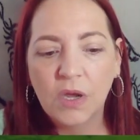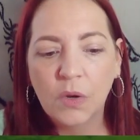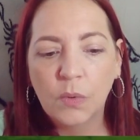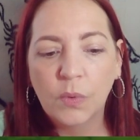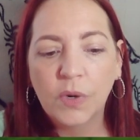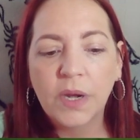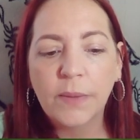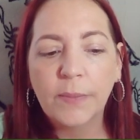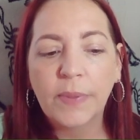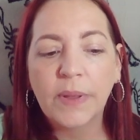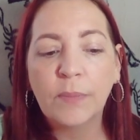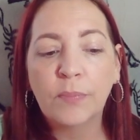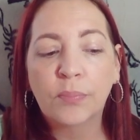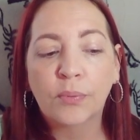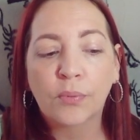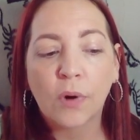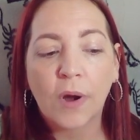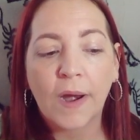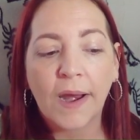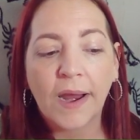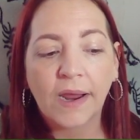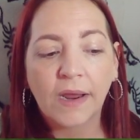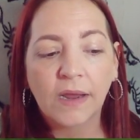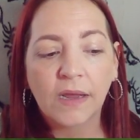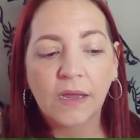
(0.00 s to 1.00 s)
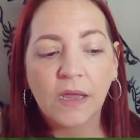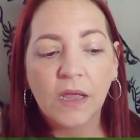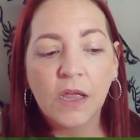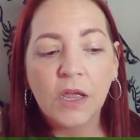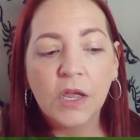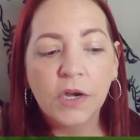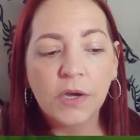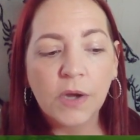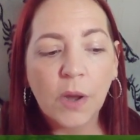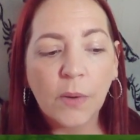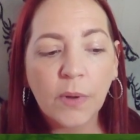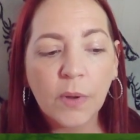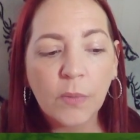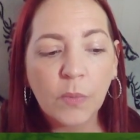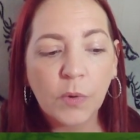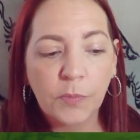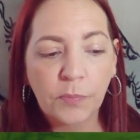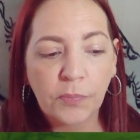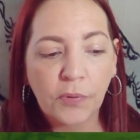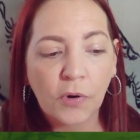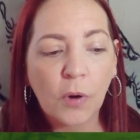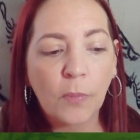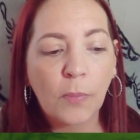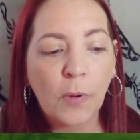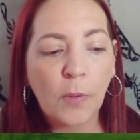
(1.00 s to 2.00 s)
Would it be brick? No, it would
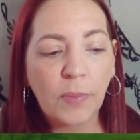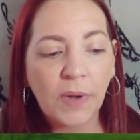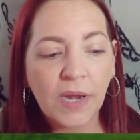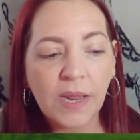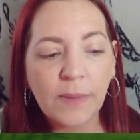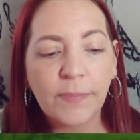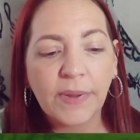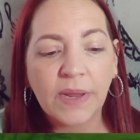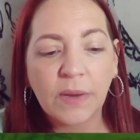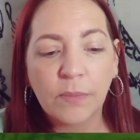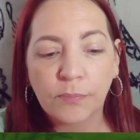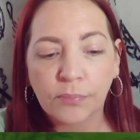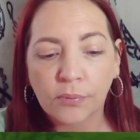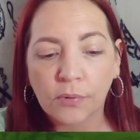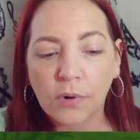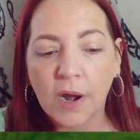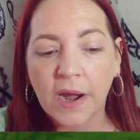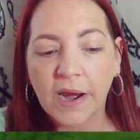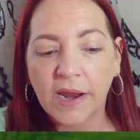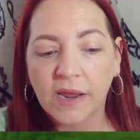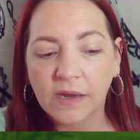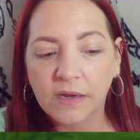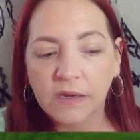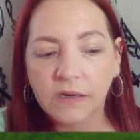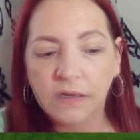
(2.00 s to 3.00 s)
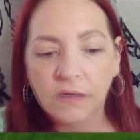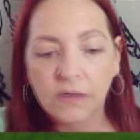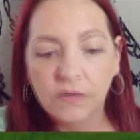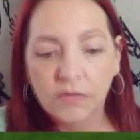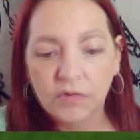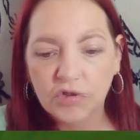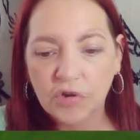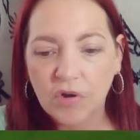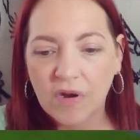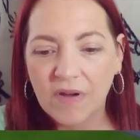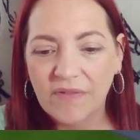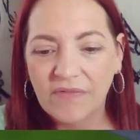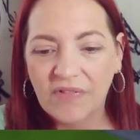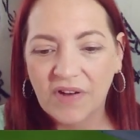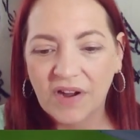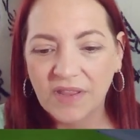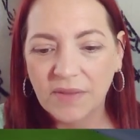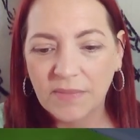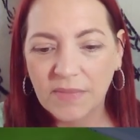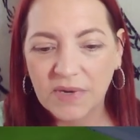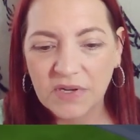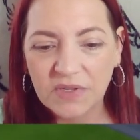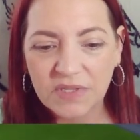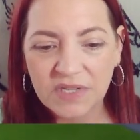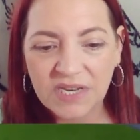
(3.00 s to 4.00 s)
probably be brick. Try and find
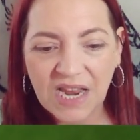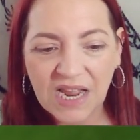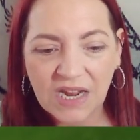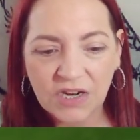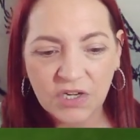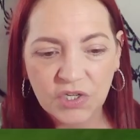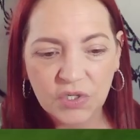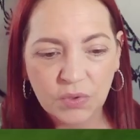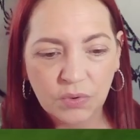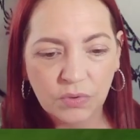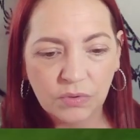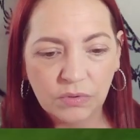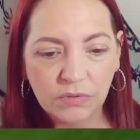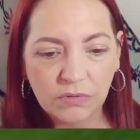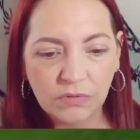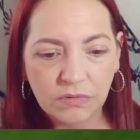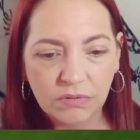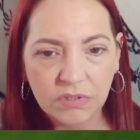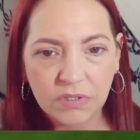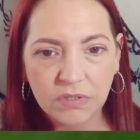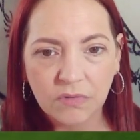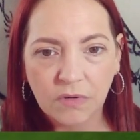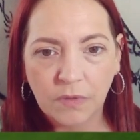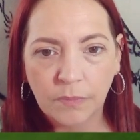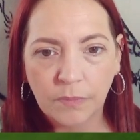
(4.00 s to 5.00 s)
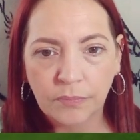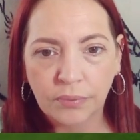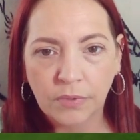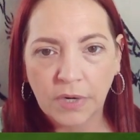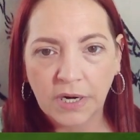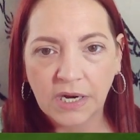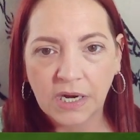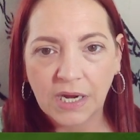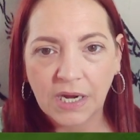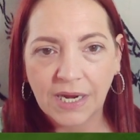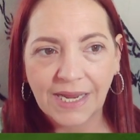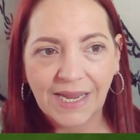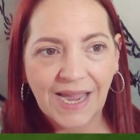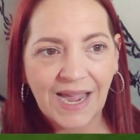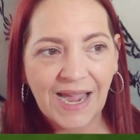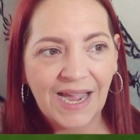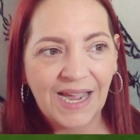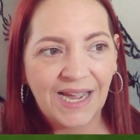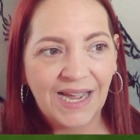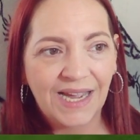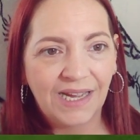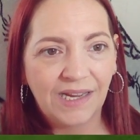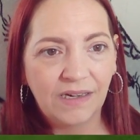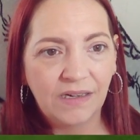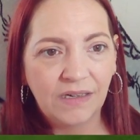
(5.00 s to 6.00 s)
the most natural sort of brick I
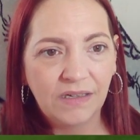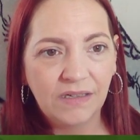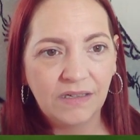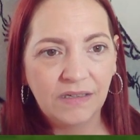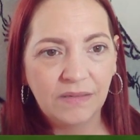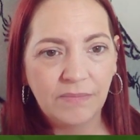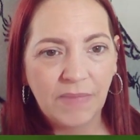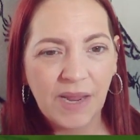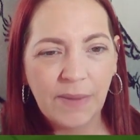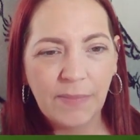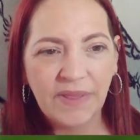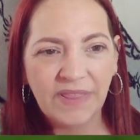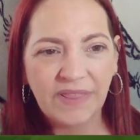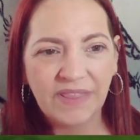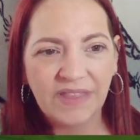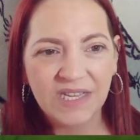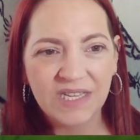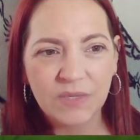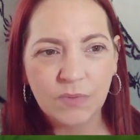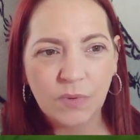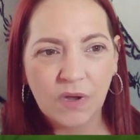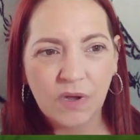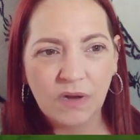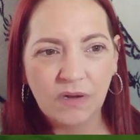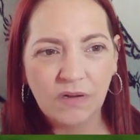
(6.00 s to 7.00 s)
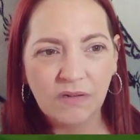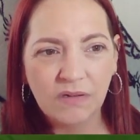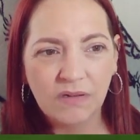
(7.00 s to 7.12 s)
can. Maybe this one?